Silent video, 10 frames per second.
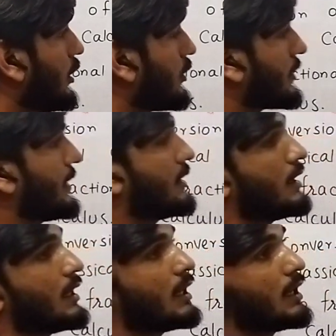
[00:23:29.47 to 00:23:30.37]
Okay,
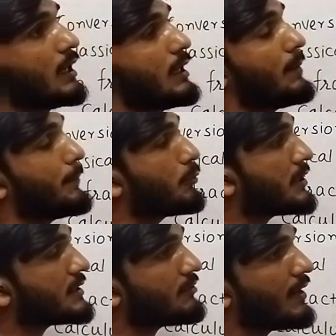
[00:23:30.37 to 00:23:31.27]
now by
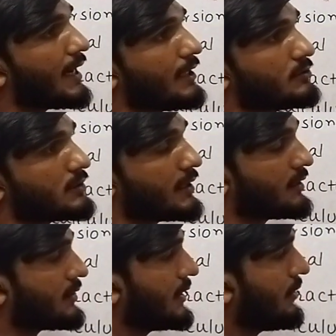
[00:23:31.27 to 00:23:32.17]
putting the values
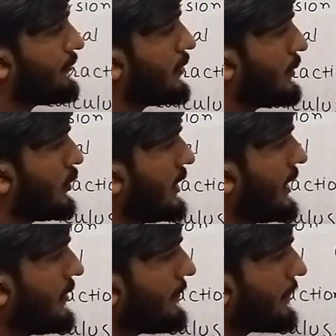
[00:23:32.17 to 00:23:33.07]
in the
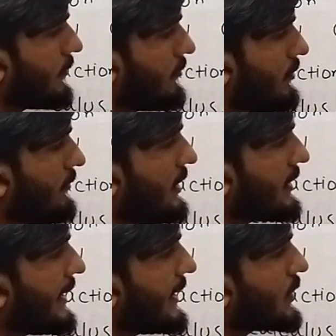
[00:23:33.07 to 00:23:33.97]
formula, we will
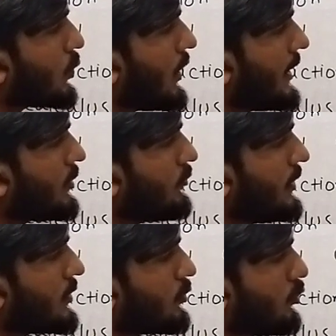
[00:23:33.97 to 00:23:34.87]
get 1
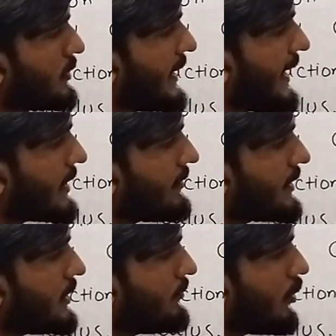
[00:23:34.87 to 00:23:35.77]
over 2
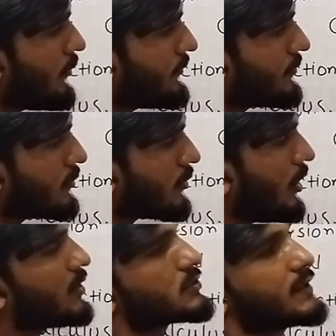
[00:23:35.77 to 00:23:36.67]
derivative of
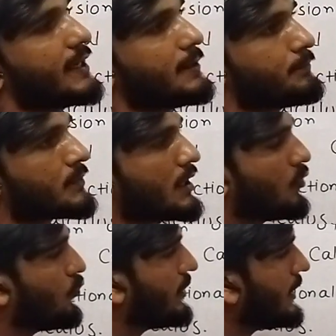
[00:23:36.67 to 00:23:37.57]
constant
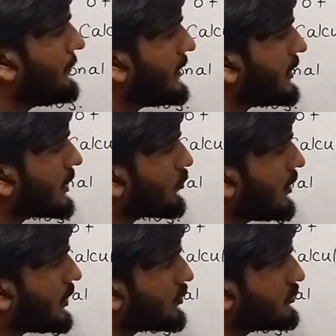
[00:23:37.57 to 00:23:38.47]
will be
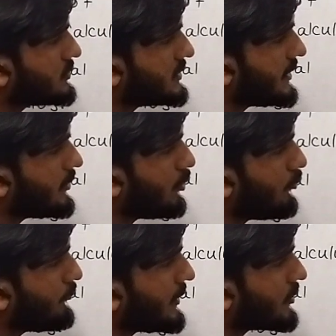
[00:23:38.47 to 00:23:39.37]
equal to
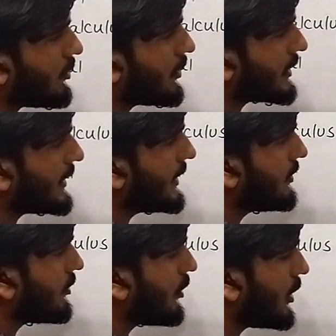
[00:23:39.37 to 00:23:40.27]
0 factorial
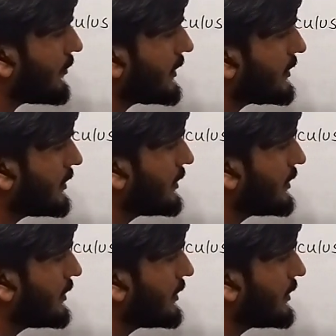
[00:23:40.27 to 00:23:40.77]
over